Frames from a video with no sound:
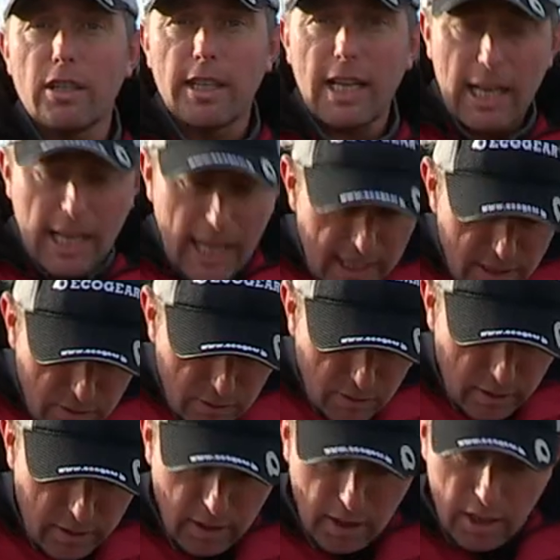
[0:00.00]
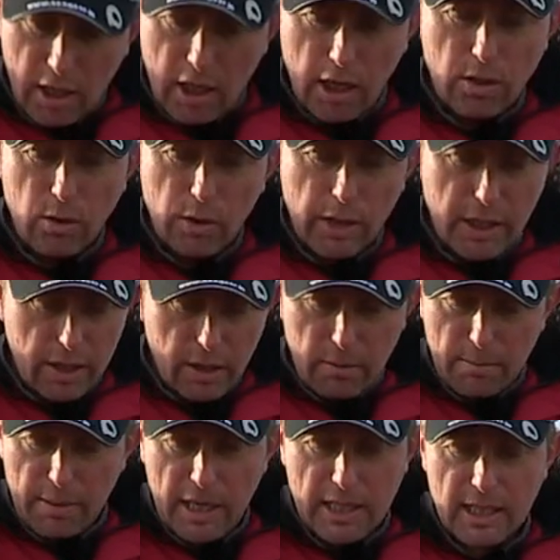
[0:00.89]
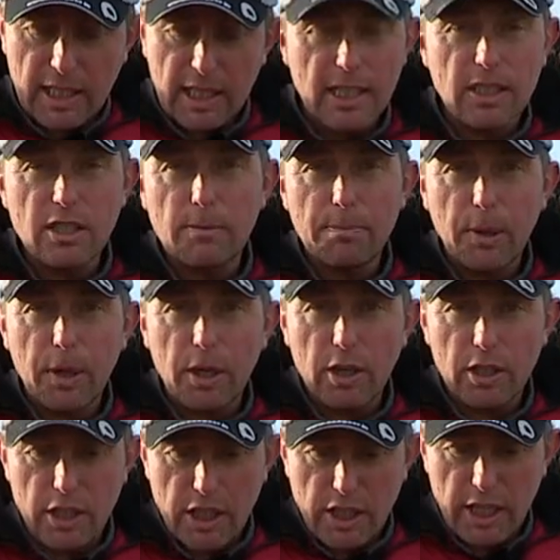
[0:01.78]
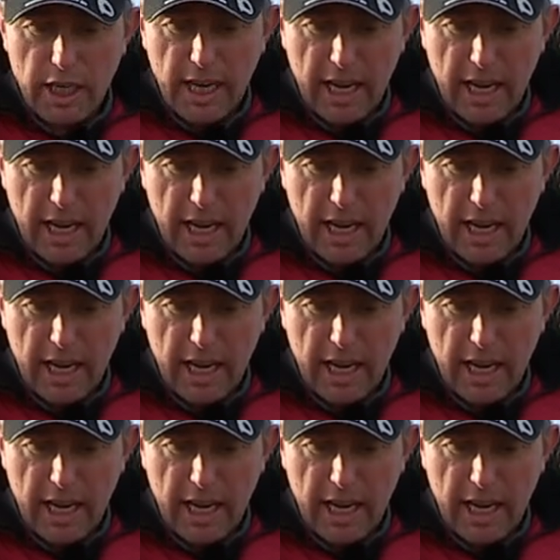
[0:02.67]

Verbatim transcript: on that later on. And all you do basically is just put it on as a jig